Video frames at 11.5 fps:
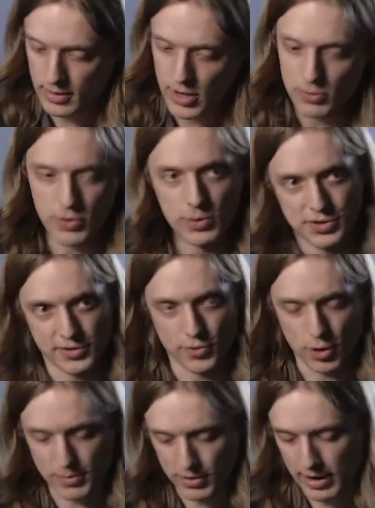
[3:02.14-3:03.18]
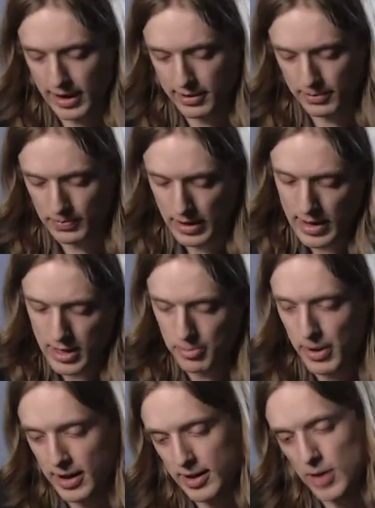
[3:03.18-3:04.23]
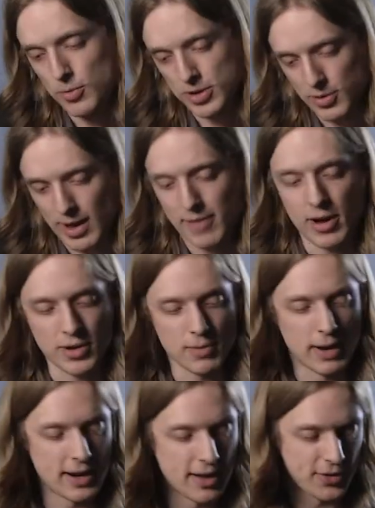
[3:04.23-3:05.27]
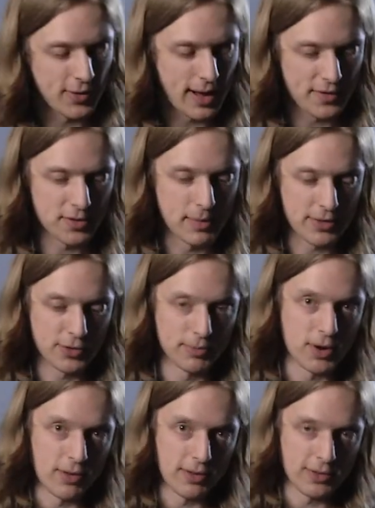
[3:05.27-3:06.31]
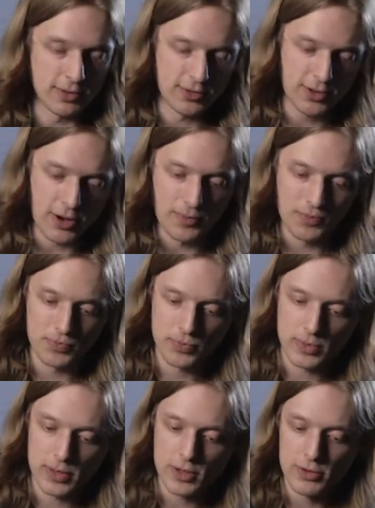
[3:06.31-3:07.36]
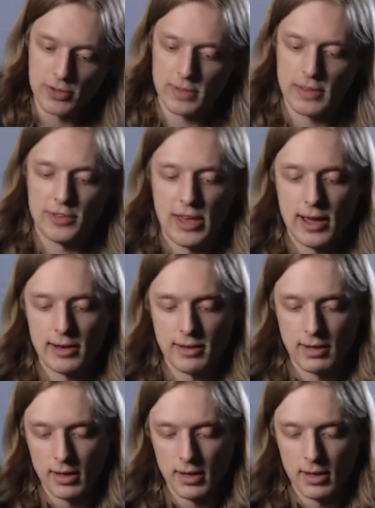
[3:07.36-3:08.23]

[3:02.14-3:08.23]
with which to form your hand. Depending on what you have out, you might also have some extra bonuses. So, using this hand,